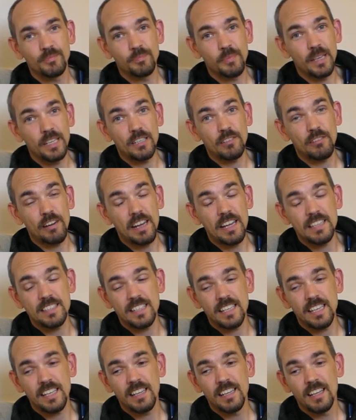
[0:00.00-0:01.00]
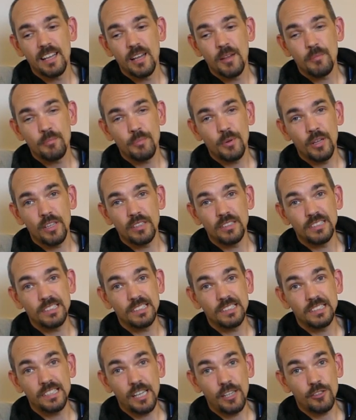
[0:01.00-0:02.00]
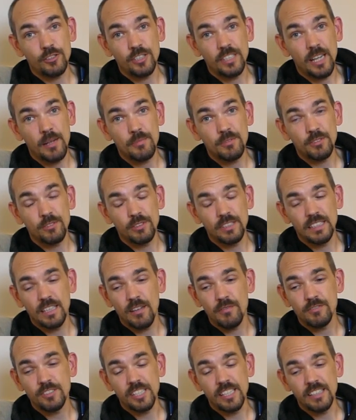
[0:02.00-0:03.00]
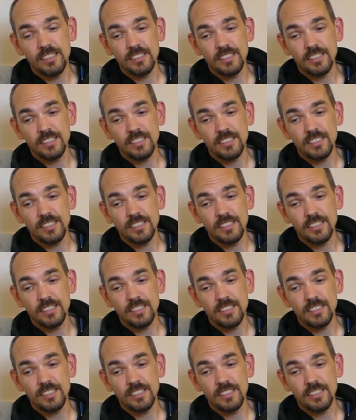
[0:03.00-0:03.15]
Bit crazy, but yeah, she absolutely loves it.